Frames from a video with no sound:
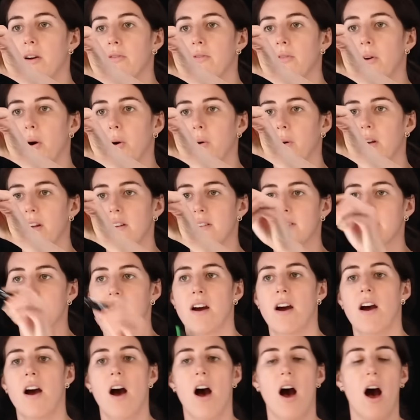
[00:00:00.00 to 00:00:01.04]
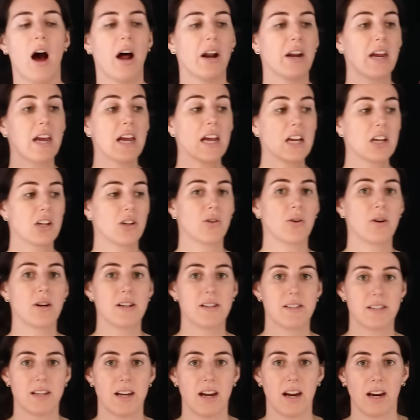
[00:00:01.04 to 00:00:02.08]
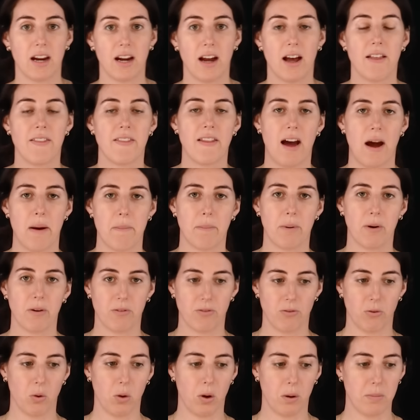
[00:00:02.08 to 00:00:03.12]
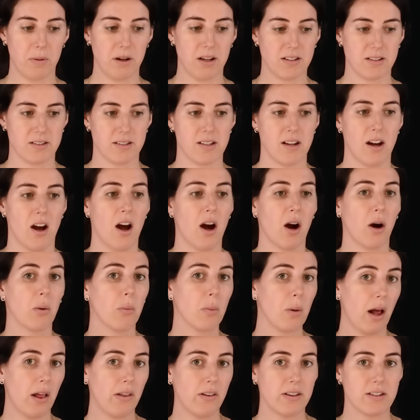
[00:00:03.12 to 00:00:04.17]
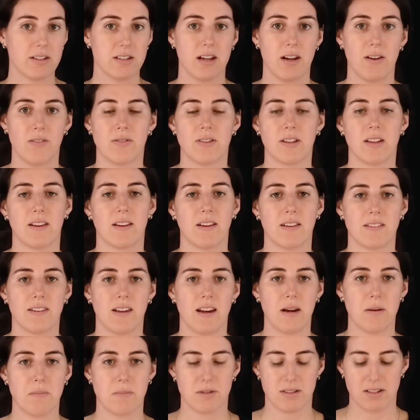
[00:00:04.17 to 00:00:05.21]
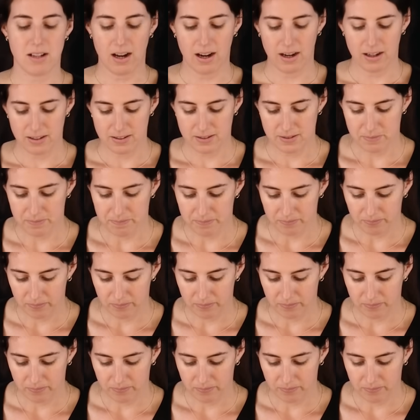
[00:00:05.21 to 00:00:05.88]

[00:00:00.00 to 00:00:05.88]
focused on increasing that performance relative to the same size.